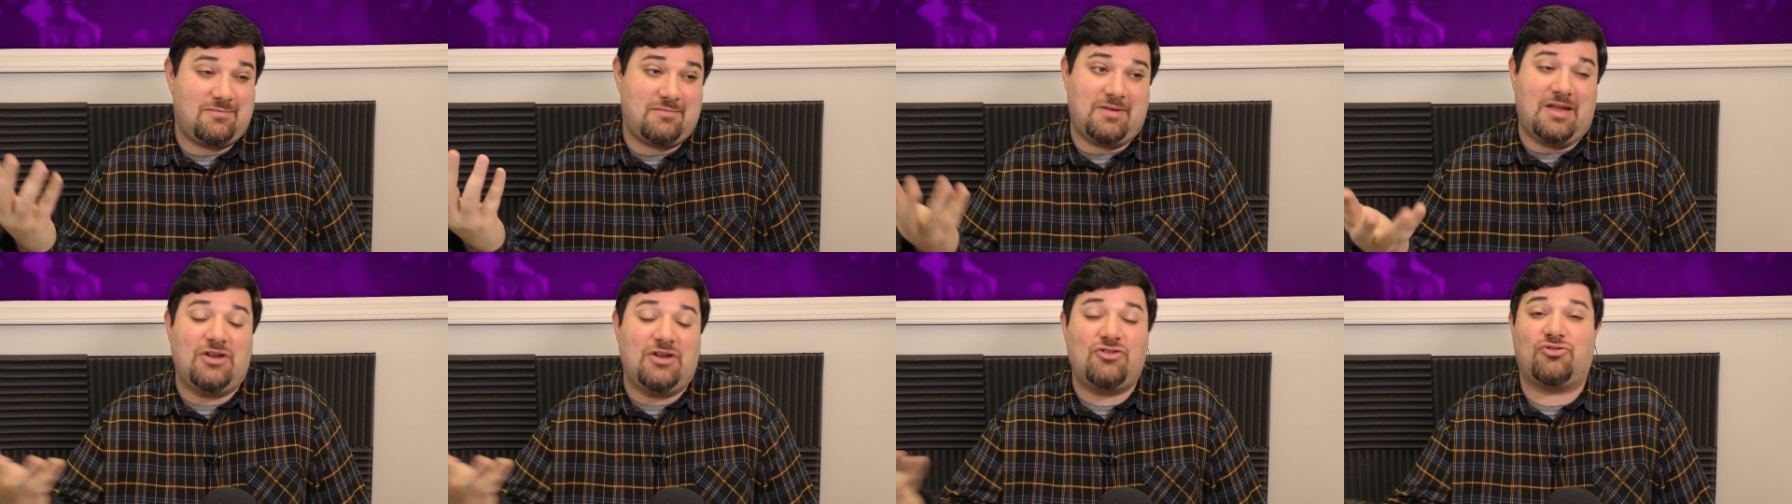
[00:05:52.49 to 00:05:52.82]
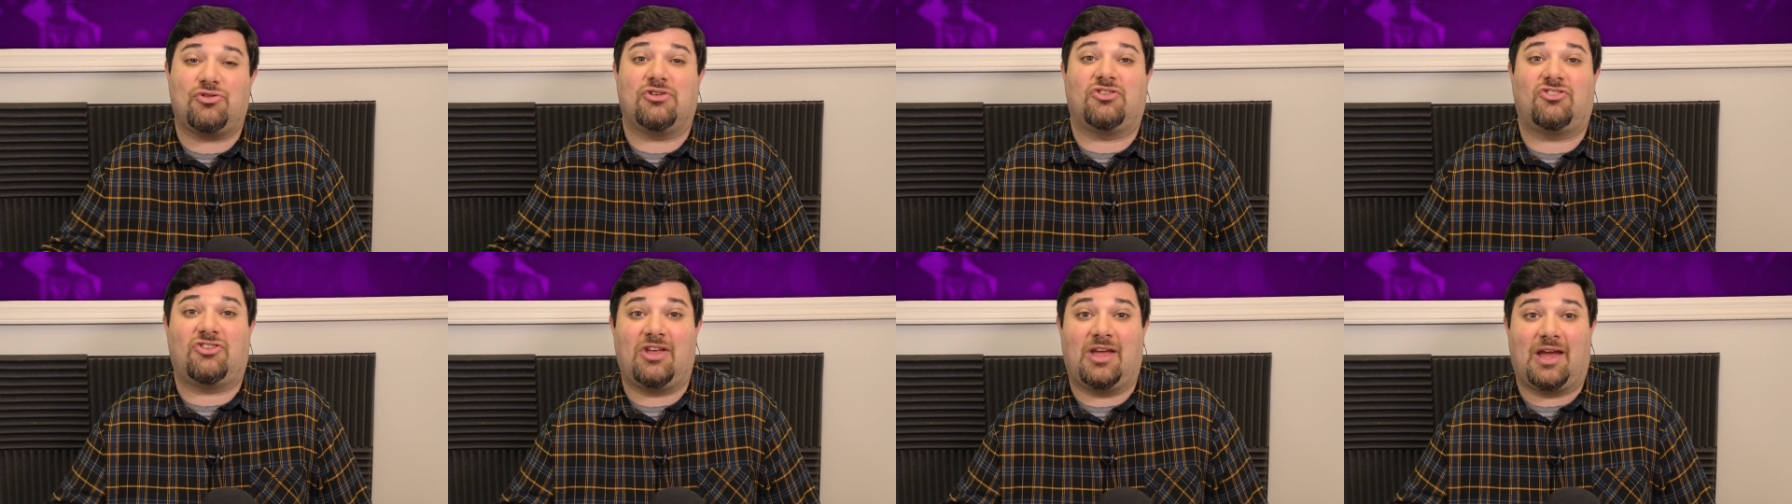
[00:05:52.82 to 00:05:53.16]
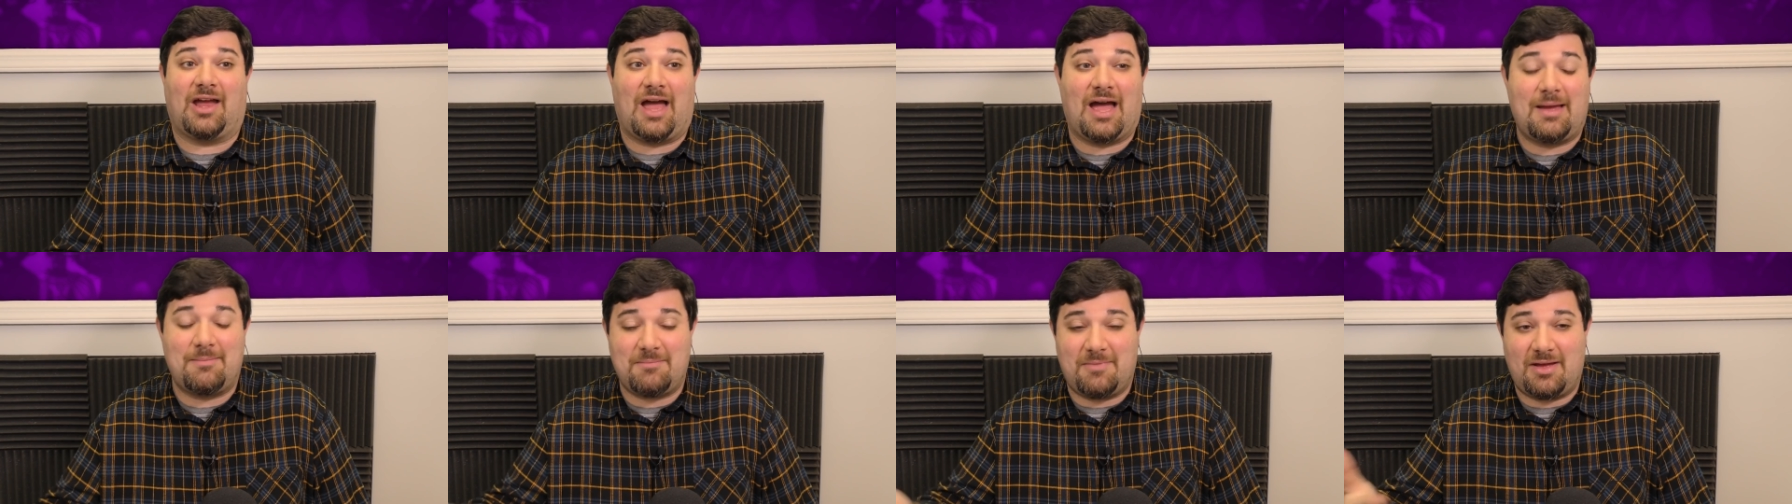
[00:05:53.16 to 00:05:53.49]
interesting.
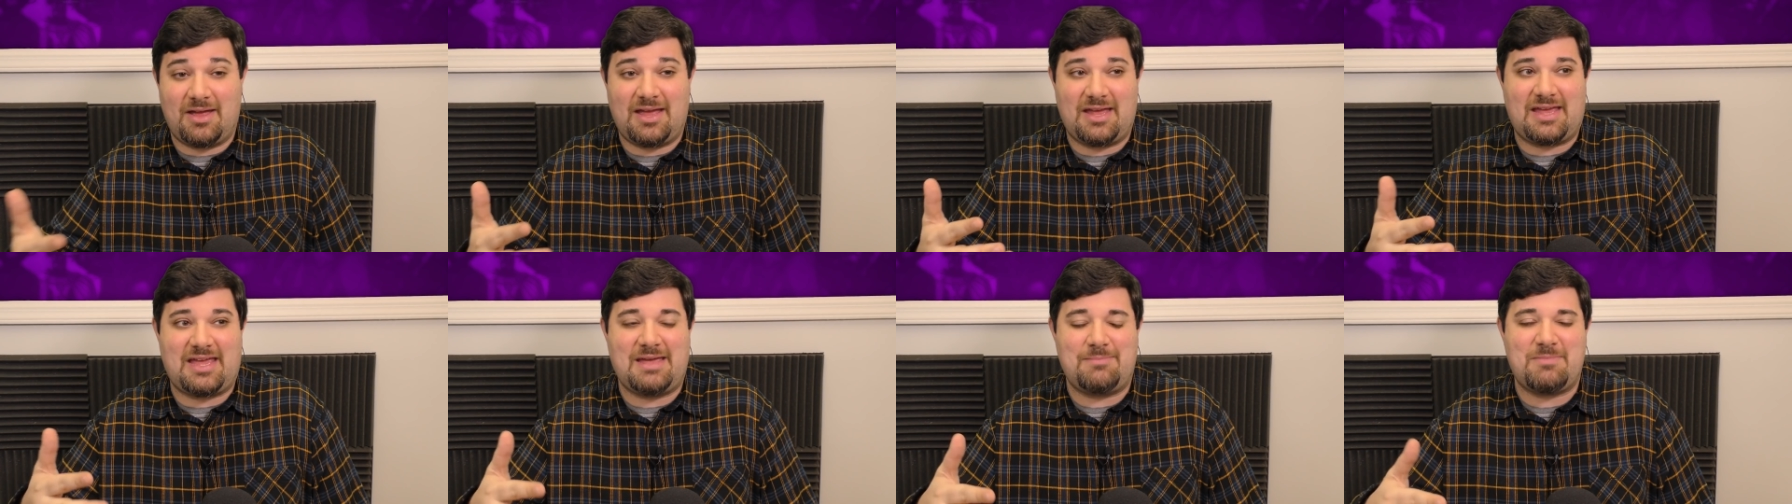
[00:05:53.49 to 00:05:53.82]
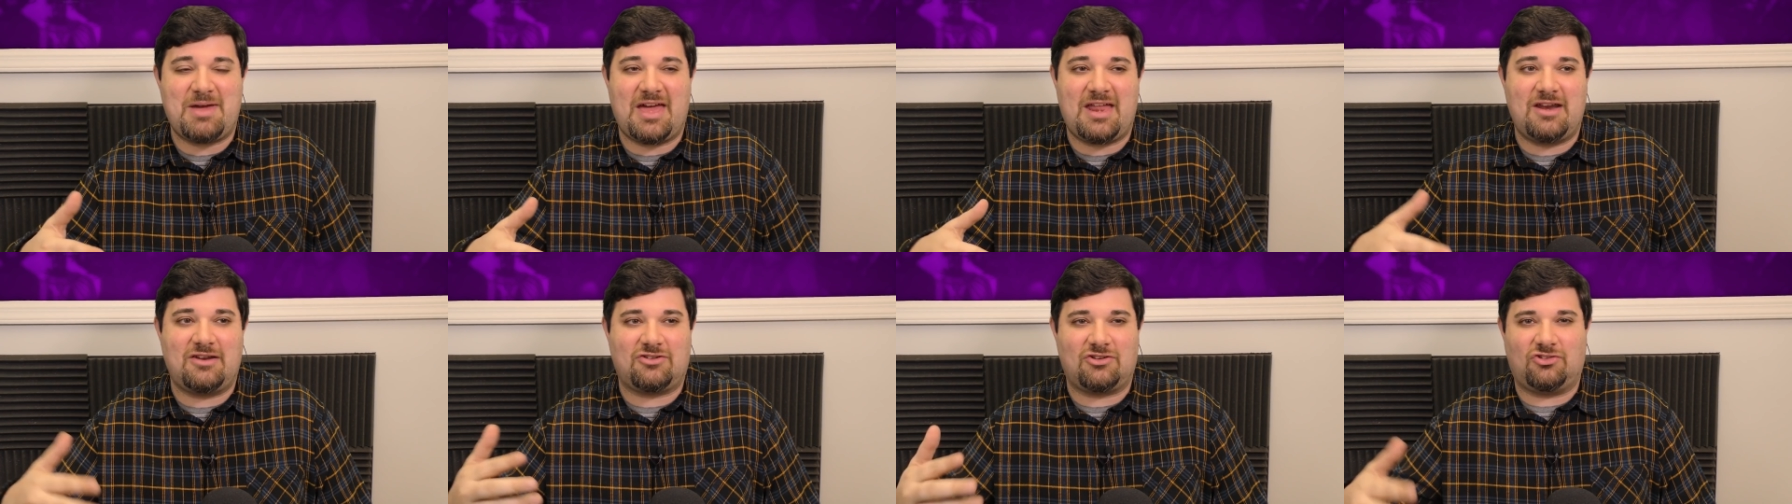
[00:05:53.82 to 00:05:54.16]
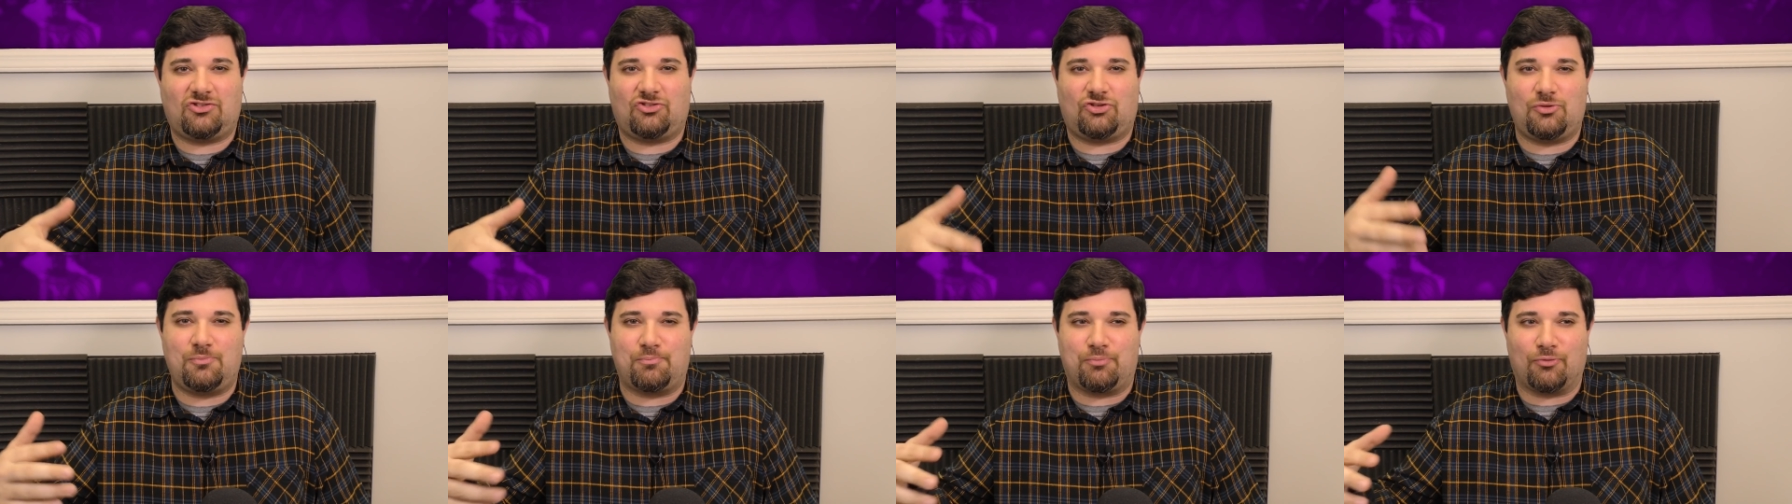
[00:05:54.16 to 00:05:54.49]
He manages
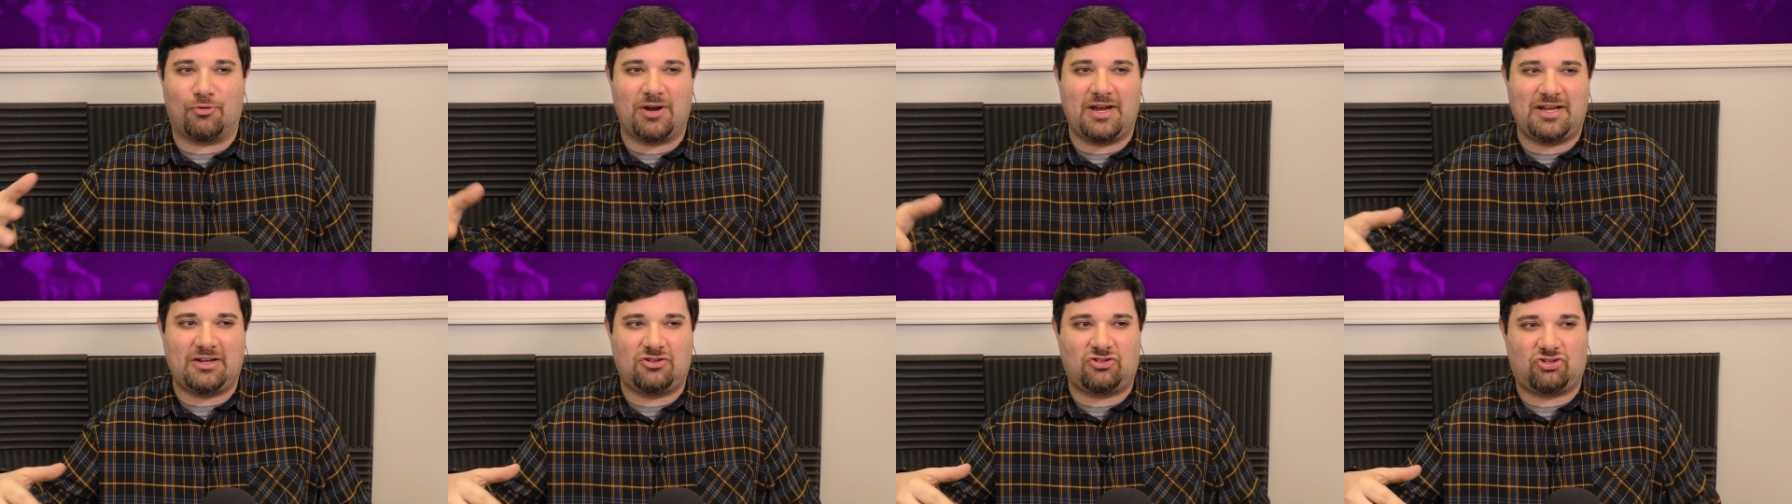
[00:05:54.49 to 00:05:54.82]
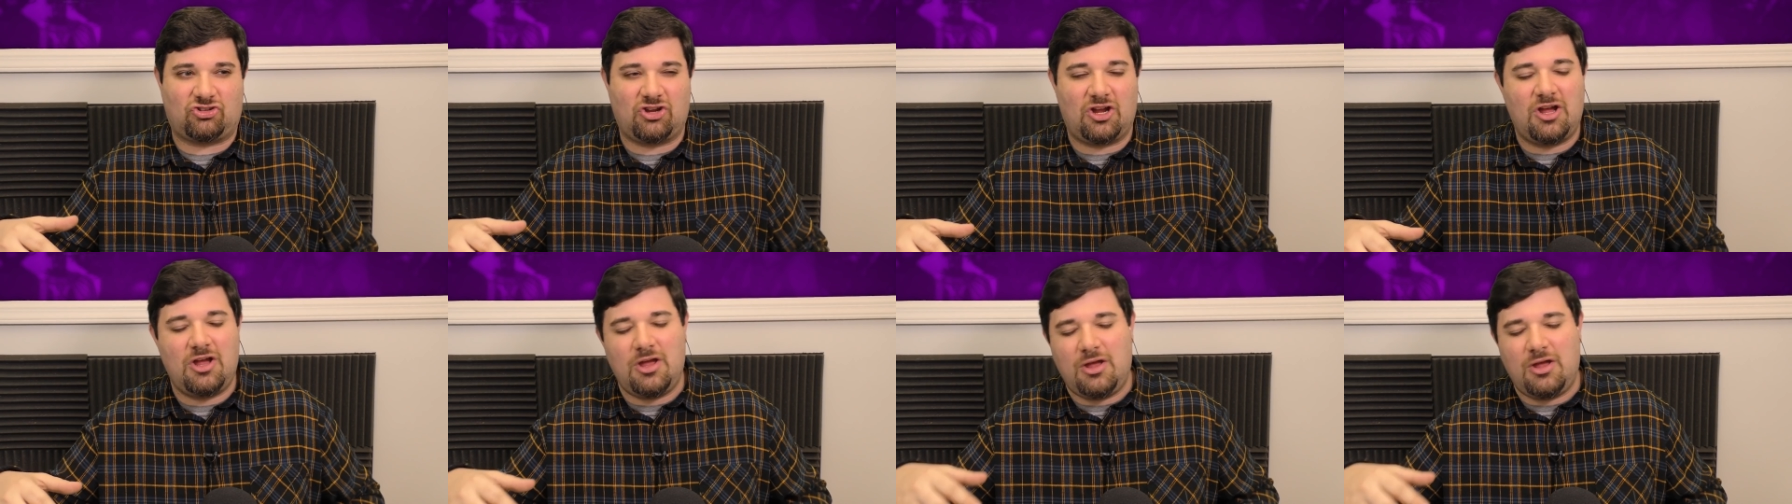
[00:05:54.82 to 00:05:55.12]
to bridge